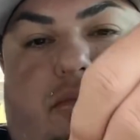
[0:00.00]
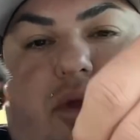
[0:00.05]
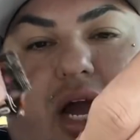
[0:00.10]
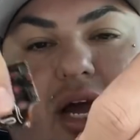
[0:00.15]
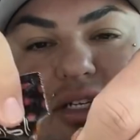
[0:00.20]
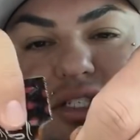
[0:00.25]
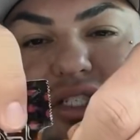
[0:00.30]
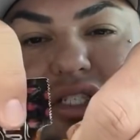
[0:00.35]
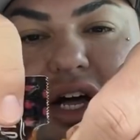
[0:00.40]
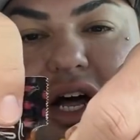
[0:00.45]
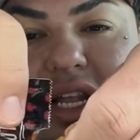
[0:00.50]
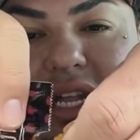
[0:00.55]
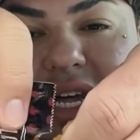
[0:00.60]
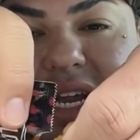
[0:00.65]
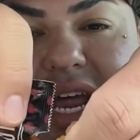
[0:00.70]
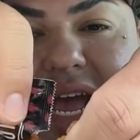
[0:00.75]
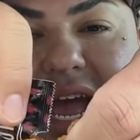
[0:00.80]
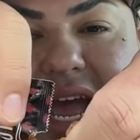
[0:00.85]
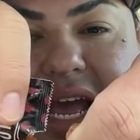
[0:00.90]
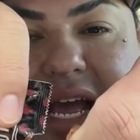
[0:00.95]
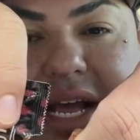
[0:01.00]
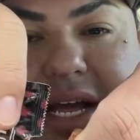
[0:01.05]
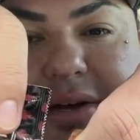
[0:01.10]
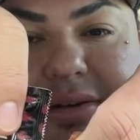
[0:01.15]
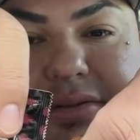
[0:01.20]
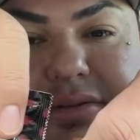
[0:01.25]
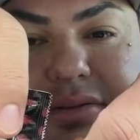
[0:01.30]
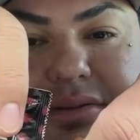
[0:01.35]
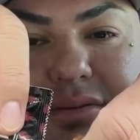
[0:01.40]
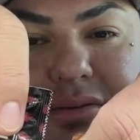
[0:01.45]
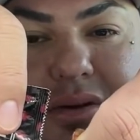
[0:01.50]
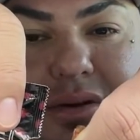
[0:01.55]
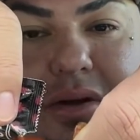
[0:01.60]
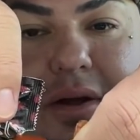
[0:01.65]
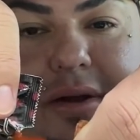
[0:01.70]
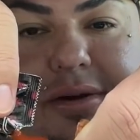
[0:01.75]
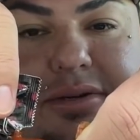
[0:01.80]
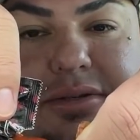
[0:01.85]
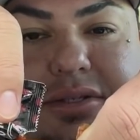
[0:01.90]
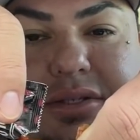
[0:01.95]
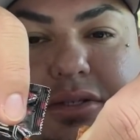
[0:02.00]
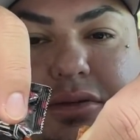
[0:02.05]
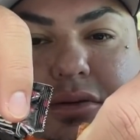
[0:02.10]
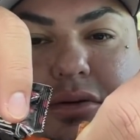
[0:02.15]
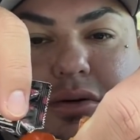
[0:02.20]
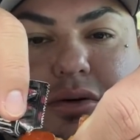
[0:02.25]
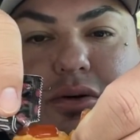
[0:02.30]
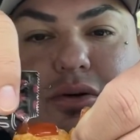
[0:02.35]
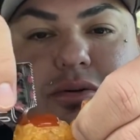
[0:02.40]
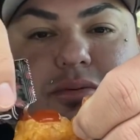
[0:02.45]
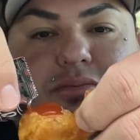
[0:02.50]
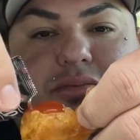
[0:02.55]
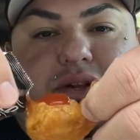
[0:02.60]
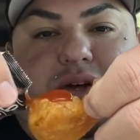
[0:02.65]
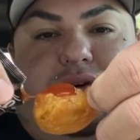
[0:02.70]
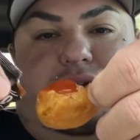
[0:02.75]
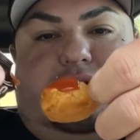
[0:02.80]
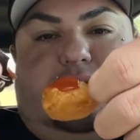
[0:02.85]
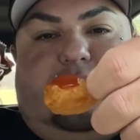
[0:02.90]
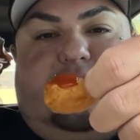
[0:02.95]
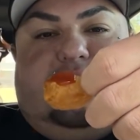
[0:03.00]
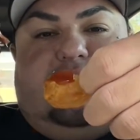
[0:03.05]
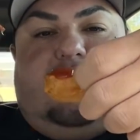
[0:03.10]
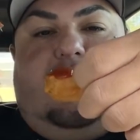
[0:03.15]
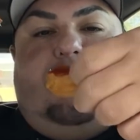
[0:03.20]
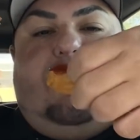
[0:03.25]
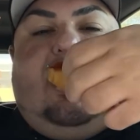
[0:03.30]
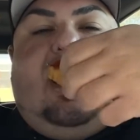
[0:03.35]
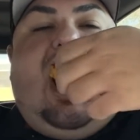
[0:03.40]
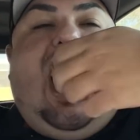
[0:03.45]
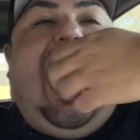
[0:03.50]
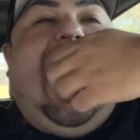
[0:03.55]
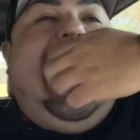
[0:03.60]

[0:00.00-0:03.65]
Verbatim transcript: A solid eight. Oh, that was my stomach.